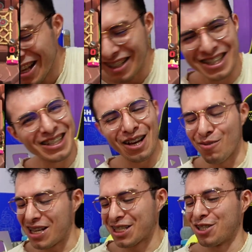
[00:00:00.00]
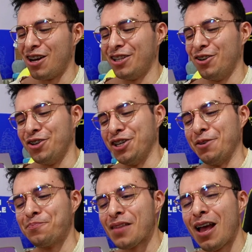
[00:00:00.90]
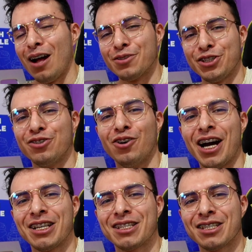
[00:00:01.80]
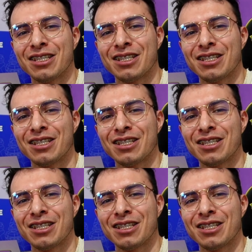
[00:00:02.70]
This guy was so annoying. I'll see you guys